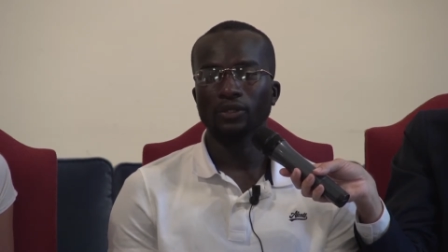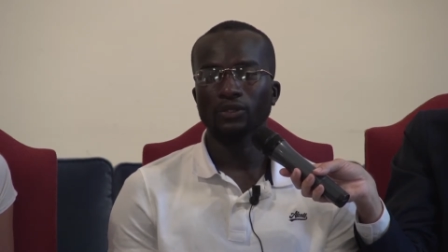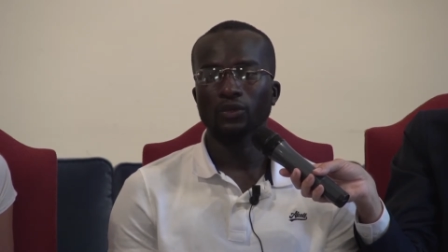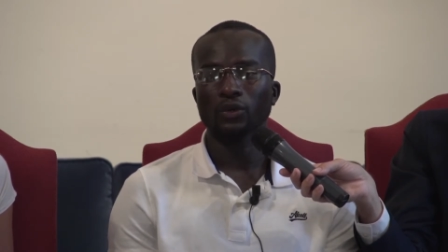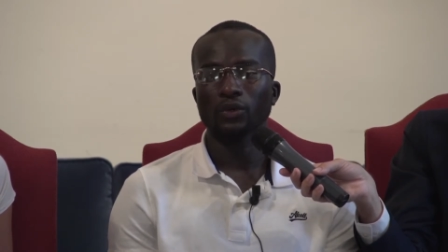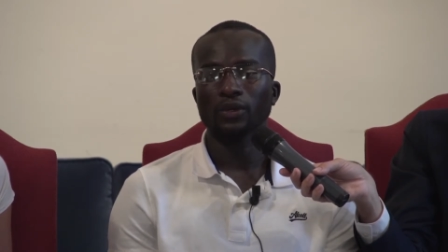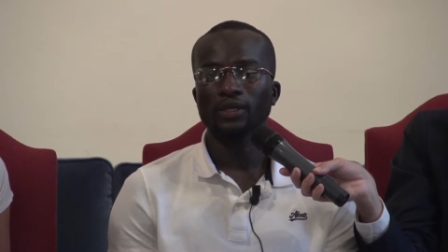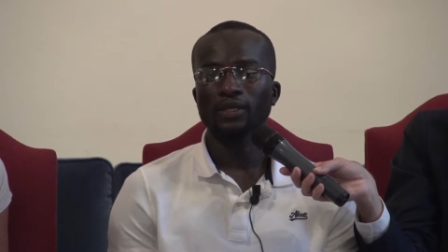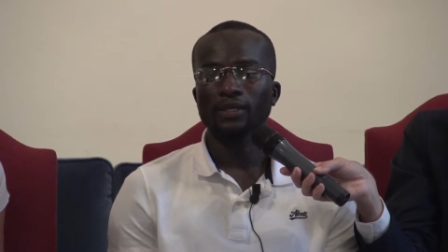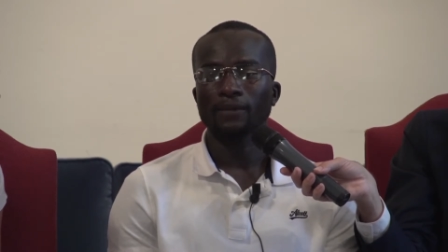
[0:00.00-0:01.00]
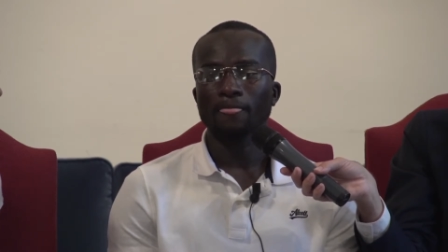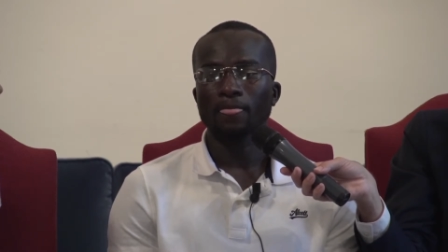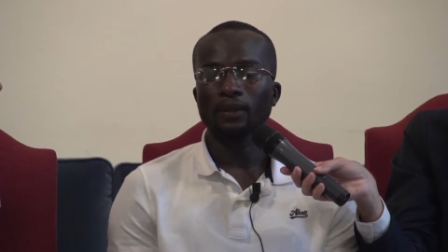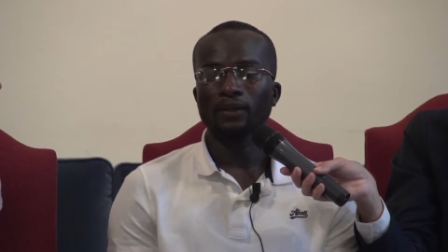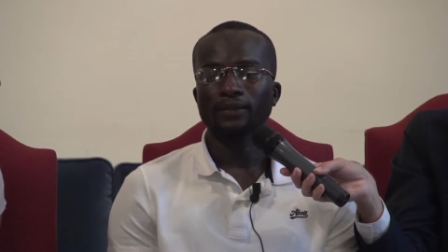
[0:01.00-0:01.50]
So
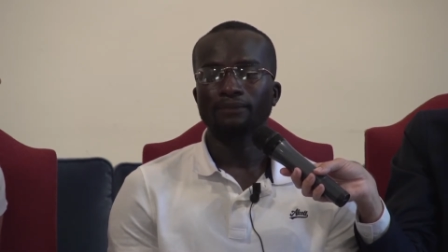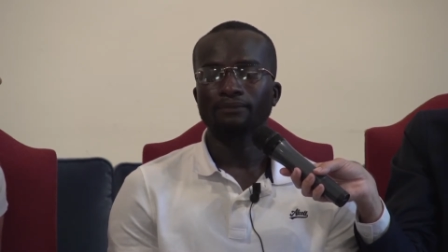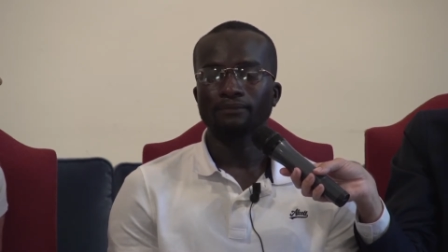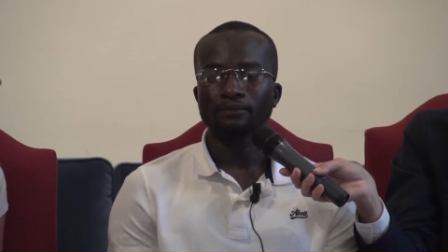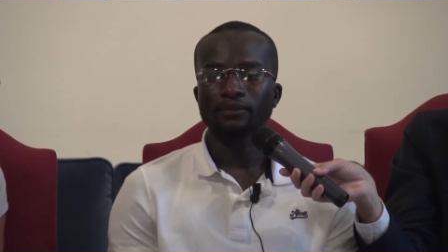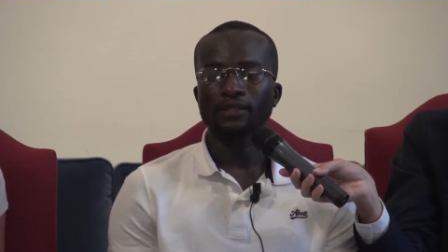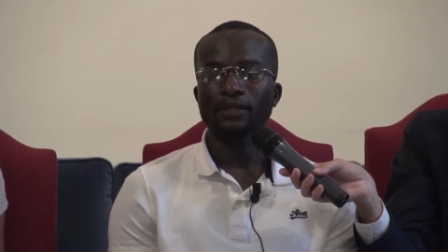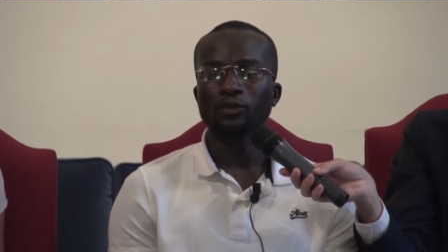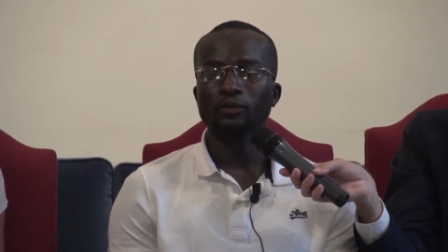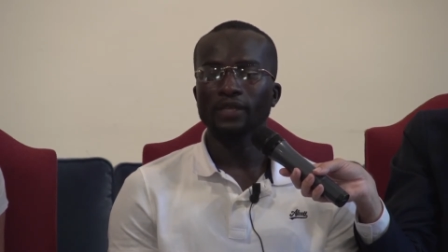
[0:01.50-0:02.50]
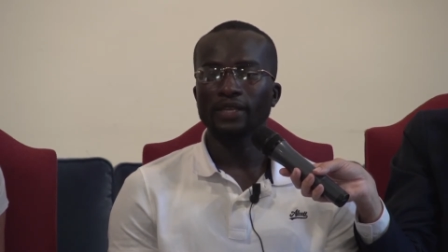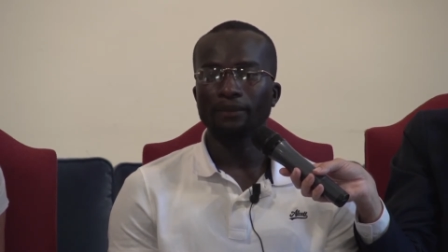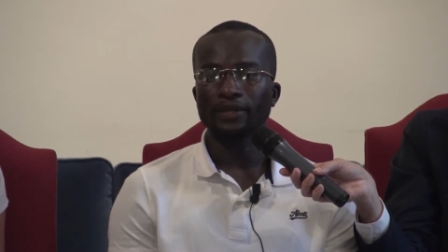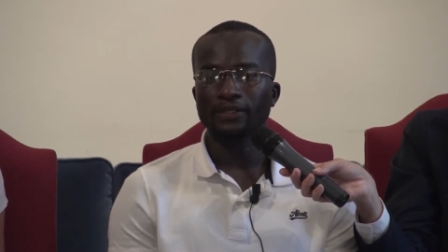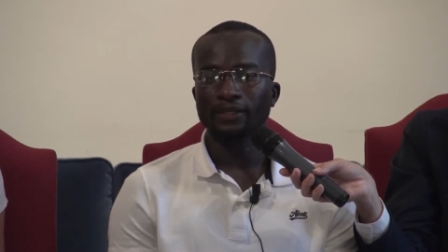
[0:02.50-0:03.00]
they put me in a
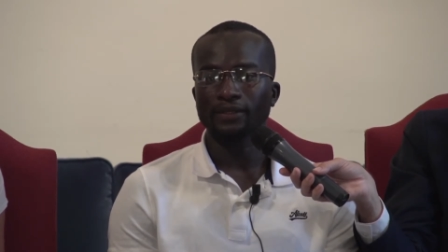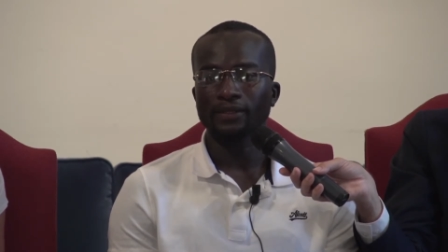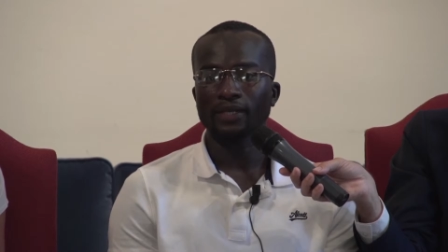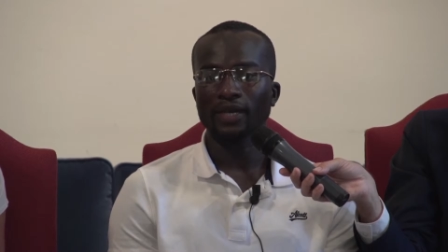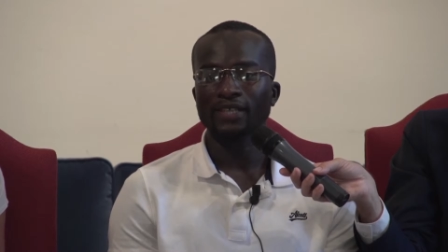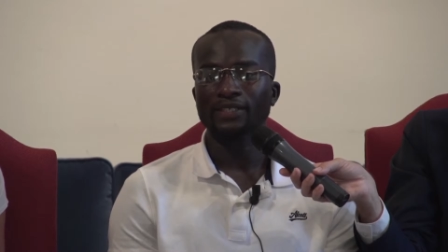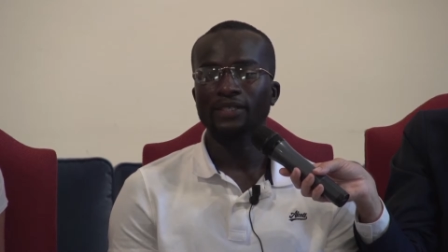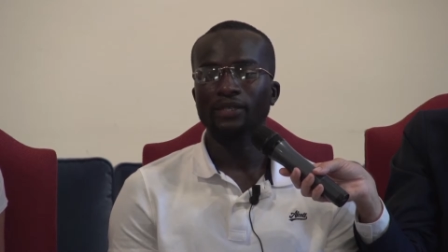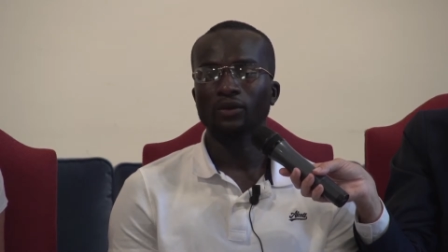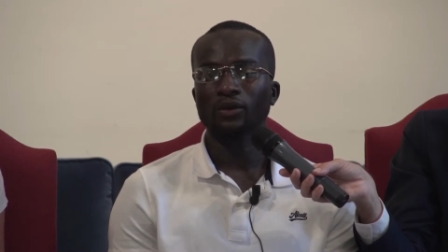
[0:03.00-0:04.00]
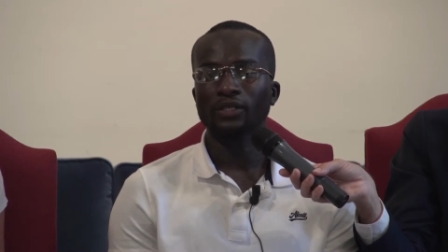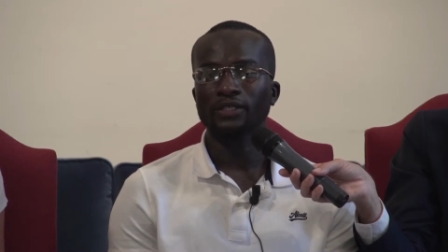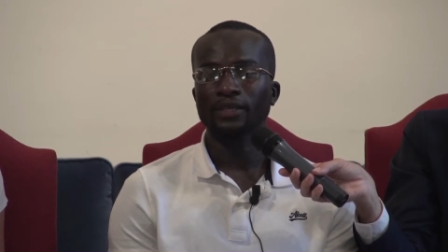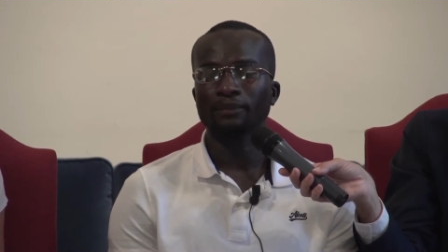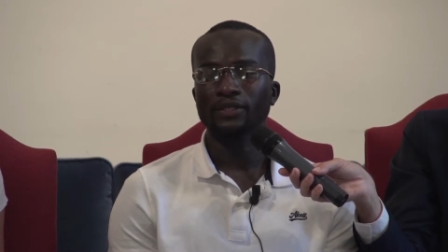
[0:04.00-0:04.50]
prison. I say they call
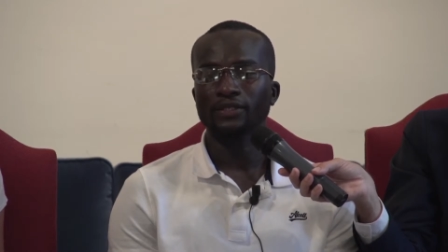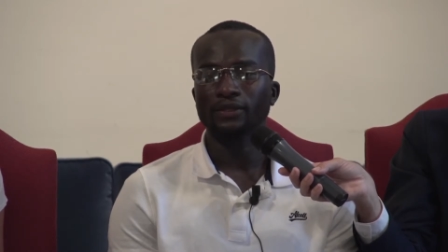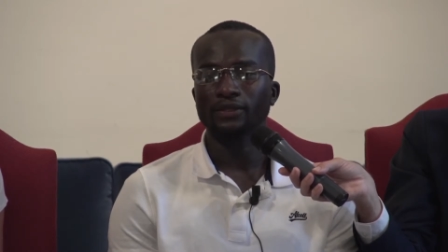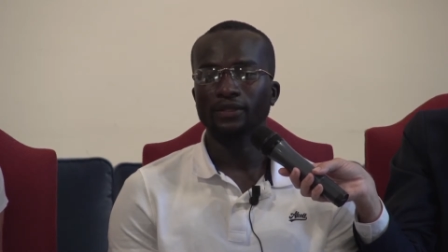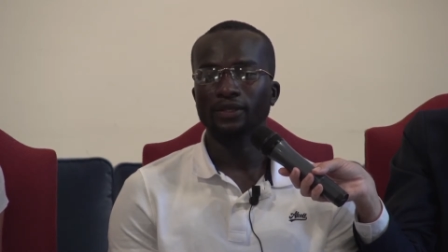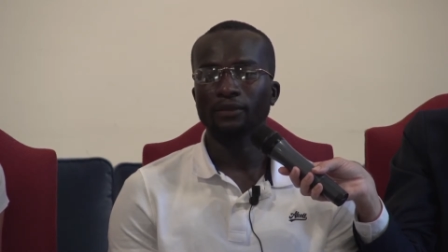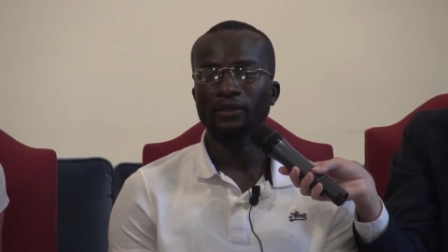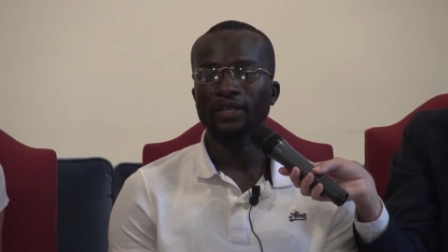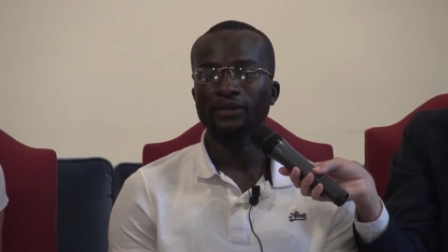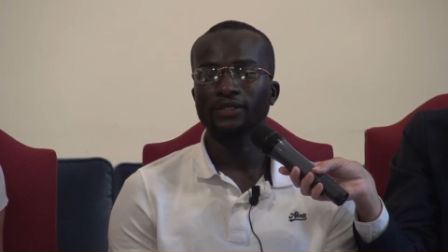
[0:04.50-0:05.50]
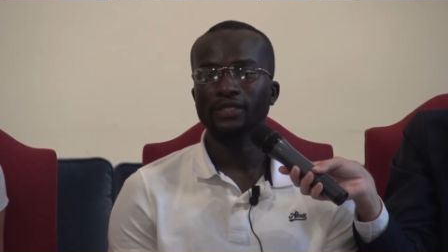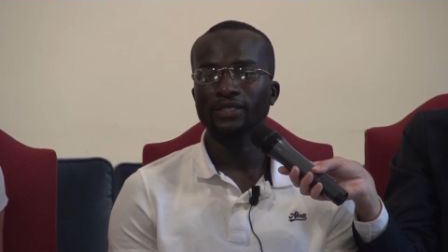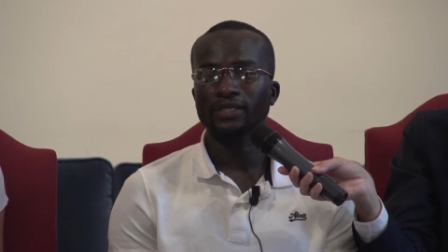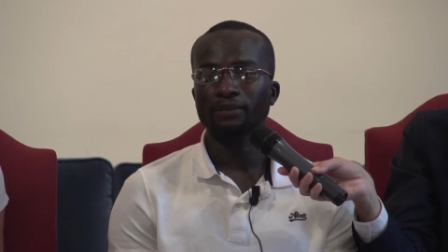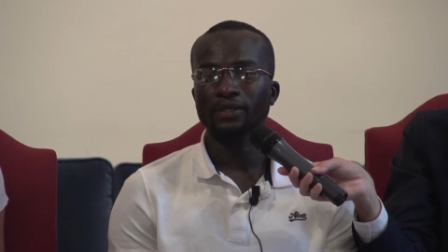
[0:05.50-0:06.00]
it a prison, but I don't think
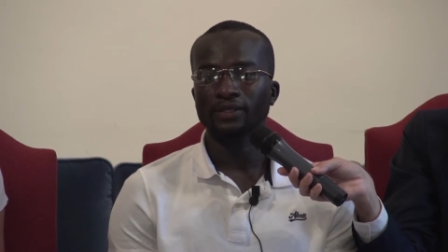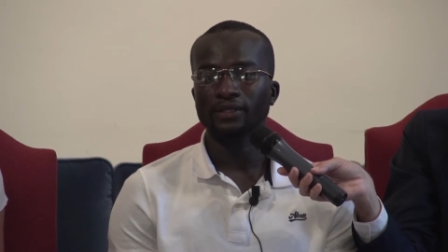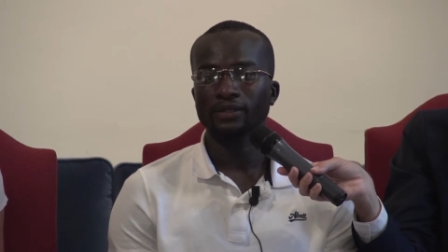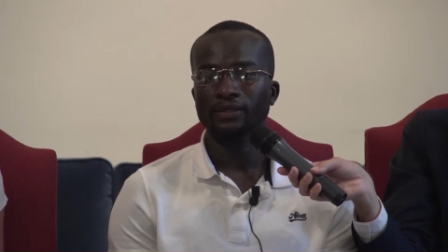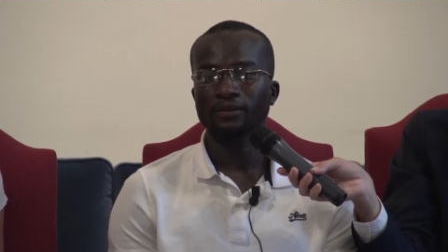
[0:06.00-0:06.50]
it's a prison.